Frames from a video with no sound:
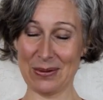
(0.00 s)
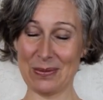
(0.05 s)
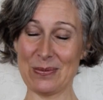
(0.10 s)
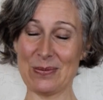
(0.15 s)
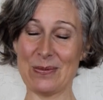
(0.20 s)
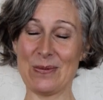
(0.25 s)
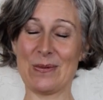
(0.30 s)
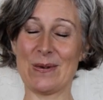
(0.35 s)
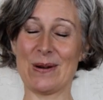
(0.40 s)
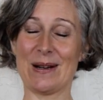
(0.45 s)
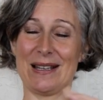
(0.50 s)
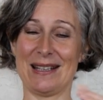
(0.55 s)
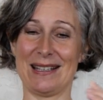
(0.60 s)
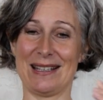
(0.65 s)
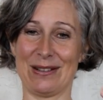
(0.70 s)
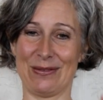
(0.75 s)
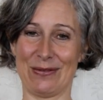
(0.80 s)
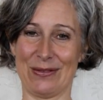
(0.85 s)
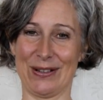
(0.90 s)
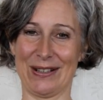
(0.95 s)

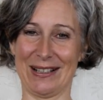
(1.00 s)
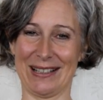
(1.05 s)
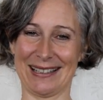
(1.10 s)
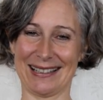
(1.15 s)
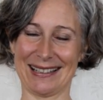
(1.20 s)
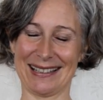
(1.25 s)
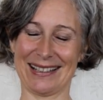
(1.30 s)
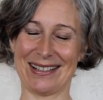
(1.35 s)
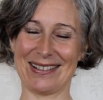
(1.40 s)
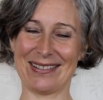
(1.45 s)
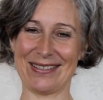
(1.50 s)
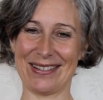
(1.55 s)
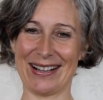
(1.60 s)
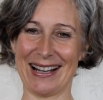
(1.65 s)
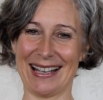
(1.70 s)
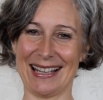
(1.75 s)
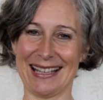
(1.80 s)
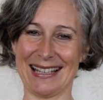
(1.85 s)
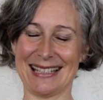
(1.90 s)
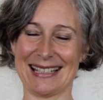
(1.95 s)
Wonderful. All
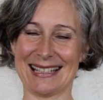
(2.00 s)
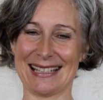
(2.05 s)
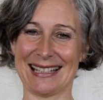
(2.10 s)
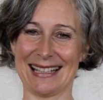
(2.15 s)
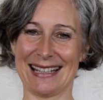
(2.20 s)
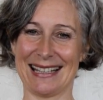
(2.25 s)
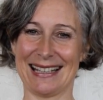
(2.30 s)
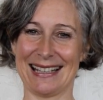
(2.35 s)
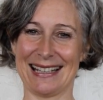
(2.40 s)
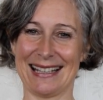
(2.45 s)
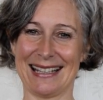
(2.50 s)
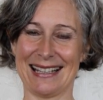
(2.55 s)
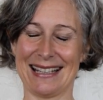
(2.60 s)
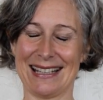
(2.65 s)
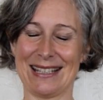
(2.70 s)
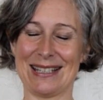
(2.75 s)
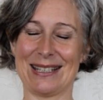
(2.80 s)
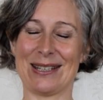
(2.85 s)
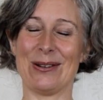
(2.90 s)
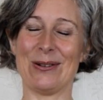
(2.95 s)
right.
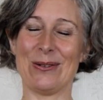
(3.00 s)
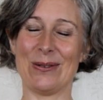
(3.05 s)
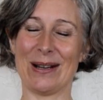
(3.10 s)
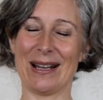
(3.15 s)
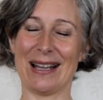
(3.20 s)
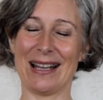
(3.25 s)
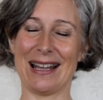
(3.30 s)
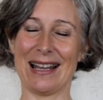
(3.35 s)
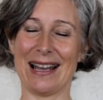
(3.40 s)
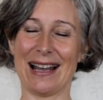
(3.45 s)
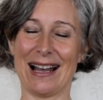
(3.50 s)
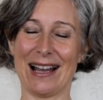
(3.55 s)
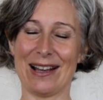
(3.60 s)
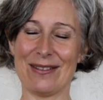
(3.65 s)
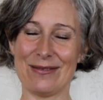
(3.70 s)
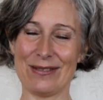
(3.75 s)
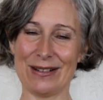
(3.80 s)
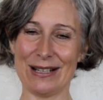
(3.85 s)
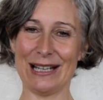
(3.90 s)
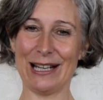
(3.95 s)
So I
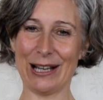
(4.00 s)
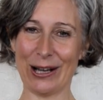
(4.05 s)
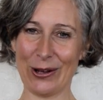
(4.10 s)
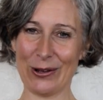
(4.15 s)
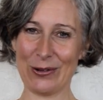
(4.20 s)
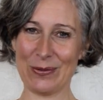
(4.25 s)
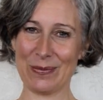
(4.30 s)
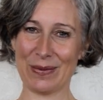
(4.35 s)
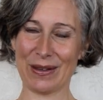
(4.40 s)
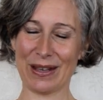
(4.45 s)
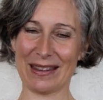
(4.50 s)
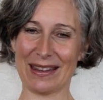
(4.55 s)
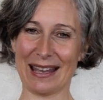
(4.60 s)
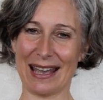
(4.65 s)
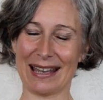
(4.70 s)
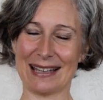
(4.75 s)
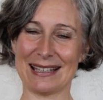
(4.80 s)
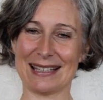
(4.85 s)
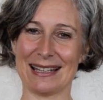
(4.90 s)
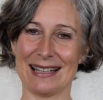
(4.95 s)
really hope that
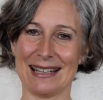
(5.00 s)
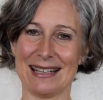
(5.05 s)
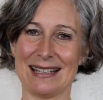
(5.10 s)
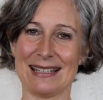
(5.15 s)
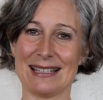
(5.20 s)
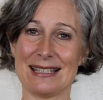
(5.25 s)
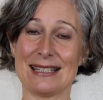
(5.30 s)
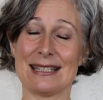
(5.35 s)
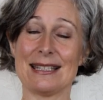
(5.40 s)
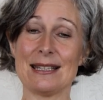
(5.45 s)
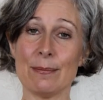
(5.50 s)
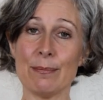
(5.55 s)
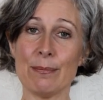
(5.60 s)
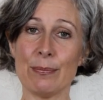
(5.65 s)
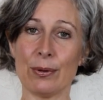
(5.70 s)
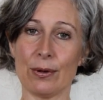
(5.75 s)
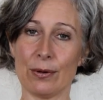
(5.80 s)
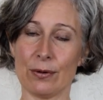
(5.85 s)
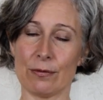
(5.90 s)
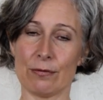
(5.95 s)
that
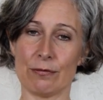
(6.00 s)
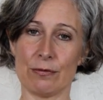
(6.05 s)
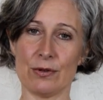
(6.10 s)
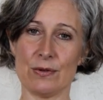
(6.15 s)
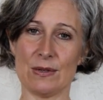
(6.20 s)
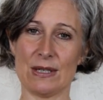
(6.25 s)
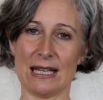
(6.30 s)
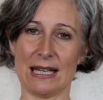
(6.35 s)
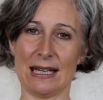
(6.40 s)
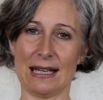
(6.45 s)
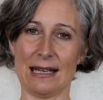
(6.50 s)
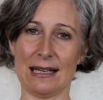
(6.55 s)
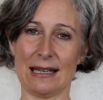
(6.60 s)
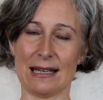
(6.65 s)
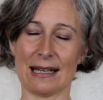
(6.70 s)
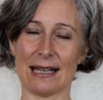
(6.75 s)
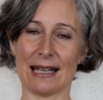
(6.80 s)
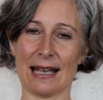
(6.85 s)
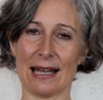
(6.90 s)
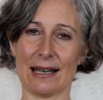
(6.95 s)
simple routine
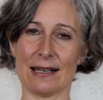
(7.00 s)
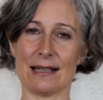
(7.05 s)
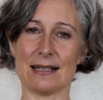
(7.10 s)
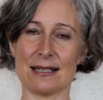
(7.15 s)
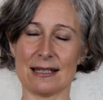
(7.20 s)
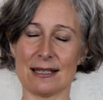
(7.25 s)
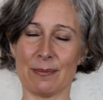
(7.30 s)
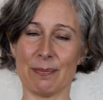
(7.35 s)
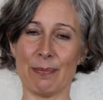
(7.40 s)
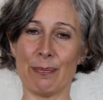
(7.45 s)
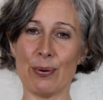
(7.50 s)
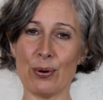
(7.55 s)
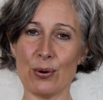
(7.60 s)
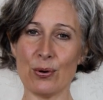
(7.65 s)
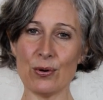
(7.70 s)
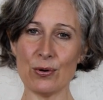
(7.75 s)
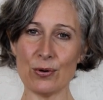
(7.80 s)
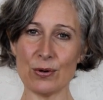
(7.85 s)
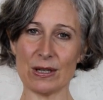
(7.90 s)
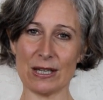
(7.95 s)
can
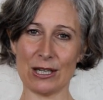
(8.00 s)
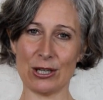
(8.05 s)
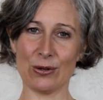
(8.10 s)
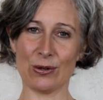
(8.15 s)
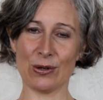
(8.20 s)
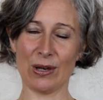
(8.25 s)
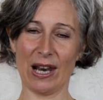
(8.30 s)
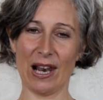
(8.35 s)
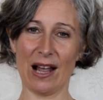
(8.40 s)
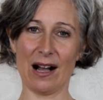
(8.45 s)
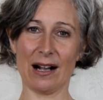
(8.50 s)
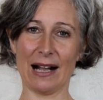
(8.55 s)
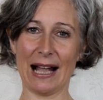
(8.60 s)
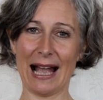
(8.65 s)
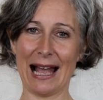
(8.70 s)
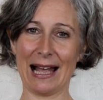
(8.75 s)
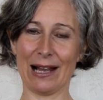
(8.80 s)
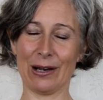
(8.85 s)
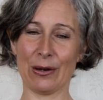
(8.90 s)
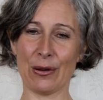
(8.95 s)
support your lung
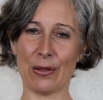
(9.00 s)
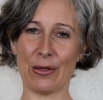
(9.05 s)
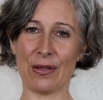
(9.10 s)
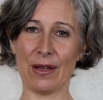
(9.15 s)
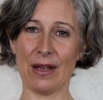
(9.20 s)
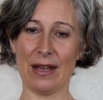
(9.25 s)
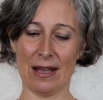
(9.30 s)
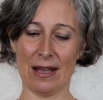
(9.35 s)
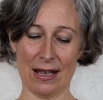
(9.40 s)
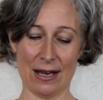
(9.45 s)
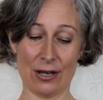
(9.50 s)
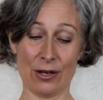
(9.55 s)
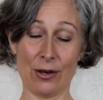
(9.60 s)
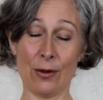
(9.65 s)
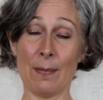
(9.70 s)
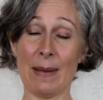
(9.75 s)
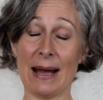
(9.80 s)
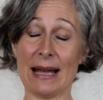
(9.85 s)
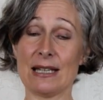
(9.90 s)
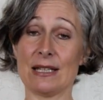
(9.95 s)
health, no
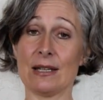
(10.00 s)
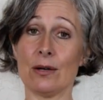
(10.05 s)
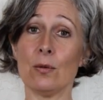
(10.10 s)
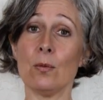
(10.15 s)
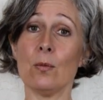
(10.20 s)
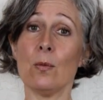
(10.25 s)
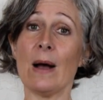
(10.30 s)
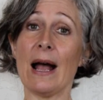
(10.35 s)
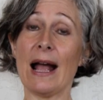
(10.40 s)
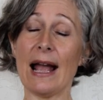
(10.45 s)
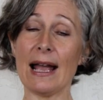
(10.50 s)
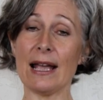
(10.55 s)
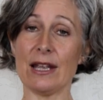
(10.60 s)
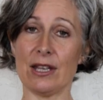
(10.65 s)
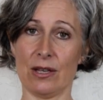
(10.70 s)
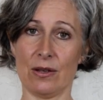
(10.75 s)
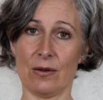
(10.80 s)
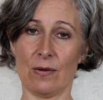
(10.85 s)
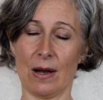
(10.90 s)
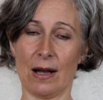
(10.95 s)
matter where
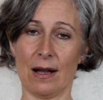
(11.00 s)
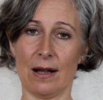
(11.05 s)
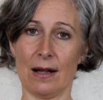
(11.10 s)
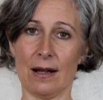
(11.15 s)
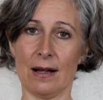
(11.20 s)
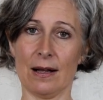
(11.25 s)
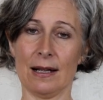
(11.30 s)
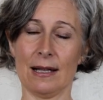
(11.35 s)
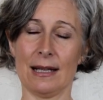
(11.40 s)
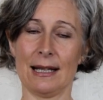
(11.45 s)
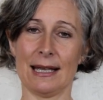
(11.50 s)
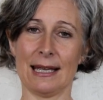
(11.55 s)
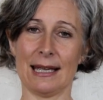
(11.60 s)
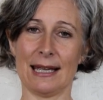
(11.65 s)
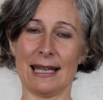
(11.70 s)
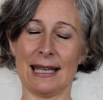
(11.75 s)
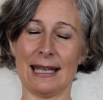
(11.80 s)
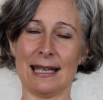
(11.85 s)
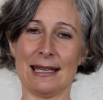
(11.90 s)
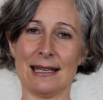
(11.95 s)
you are
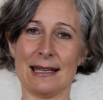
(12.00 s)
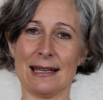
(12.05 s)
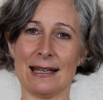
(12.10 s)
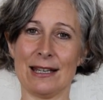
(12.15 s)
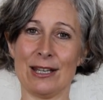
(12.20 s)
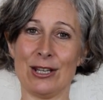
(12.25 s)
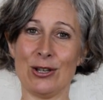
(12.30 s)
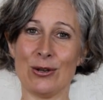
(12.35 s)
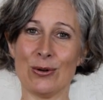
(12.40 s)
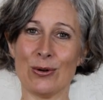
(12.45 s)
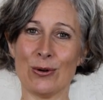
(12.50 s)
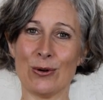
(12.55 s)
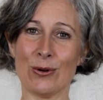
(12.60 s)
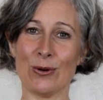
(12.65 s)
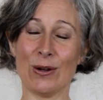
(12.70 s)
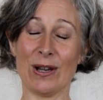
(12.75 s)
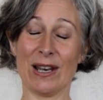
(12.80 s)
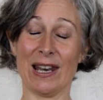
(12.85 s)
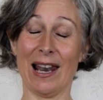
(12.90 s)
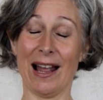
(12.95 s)
in your
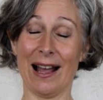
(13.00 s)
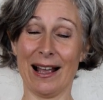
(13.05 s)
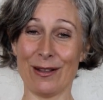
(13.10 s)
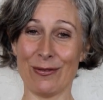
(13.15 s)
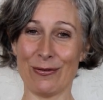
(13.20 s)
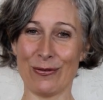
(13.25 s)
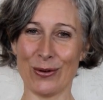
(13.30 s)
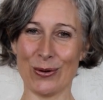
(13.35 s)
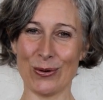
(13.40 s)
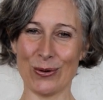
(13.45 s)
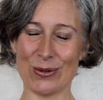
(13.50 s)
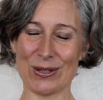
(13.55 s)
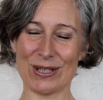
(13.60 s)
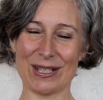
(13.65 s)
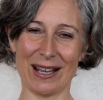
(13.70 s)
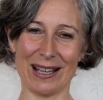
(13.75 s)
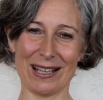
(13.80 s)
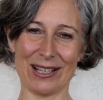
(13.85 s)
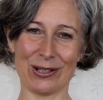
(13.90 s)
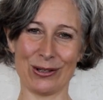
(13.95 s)
life or
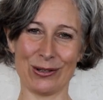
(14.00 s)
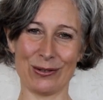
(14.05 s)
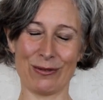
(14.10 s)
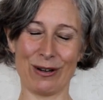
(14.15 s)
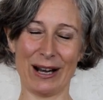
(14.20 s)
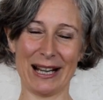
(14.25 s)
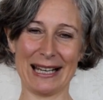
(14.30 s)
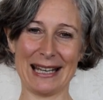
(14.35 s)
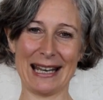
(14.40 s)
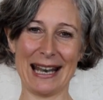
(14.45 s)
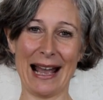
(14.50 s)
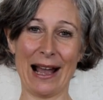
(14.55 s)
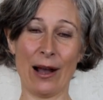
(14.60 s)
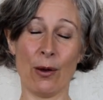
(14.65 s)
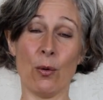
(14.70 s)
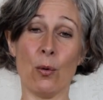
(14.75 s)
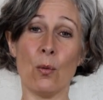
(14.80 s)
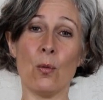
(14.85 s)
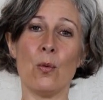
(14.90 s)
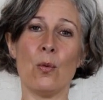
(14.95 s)
cycle right
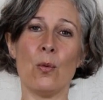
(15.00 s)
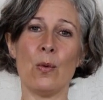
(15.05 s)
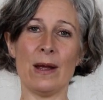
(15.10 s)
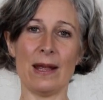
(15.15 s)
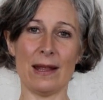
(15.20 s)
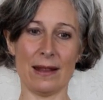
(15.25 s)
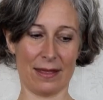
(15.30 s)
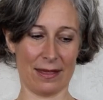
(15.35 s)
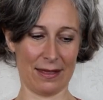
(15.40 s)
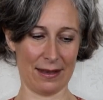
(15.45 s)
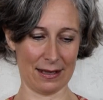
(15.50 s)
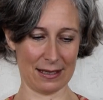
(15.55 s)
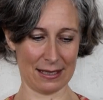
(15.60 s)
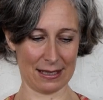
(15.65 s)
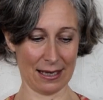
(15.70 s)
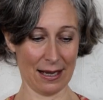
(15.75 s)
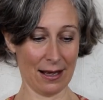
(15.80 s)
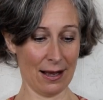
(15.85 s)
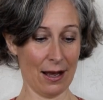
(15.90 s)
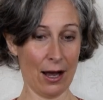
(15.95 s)
now, with this
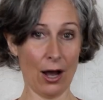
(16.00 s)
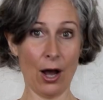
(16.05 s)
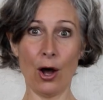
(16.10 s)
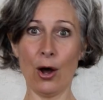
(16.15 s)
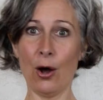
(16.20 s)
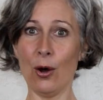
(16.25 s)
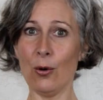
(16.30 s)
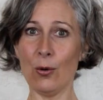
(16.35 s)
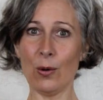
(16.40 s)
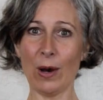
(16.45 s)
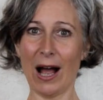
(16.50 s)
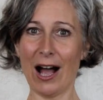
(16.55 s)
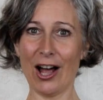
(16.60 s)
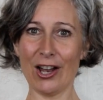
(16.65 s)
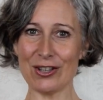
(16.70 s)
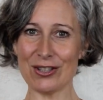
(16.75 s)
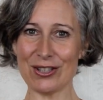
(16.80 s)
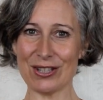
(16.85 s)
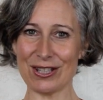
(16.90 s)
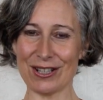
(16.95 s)
whole
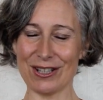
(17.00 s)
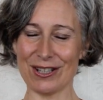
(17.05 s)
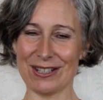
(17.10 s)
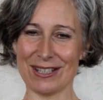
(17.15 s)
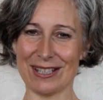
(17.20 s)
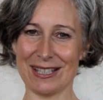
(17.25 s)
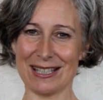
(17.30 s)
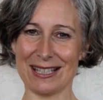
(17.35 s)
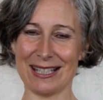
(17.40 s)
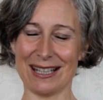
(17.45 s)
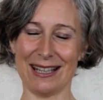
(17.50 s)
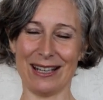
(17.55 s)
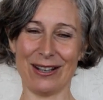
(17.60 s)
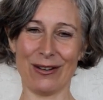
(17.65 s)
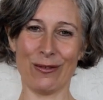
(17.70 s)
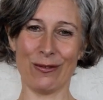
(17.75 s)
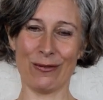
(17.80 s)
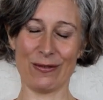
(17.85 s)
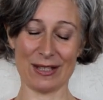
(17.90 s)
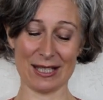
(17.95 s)
uncertainty
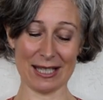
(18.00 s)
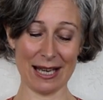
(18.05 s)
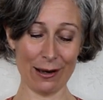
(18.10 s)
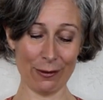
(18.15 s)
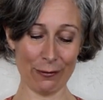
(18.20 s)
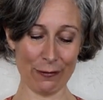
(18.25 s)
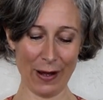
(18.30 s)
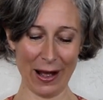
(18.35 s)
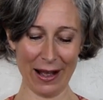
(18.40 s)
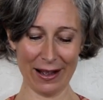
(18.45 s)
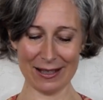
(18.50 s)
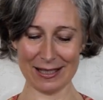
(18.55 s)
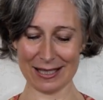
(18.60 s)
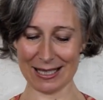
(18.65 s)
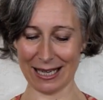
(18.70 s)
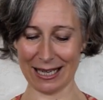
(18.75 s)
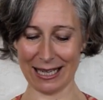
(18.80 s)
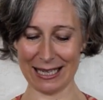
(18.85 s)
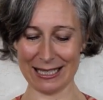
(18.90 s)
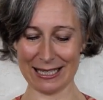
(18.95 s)
of
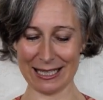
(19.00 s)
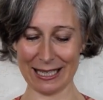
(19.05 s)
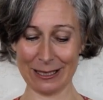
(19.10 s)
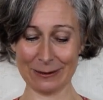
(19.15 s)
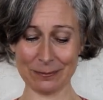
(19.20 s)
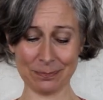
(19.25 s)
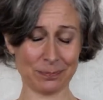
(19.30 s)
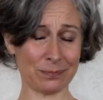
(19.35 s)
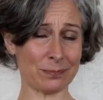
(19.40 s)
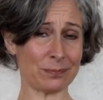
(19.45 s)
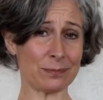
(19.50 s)
self-isolating.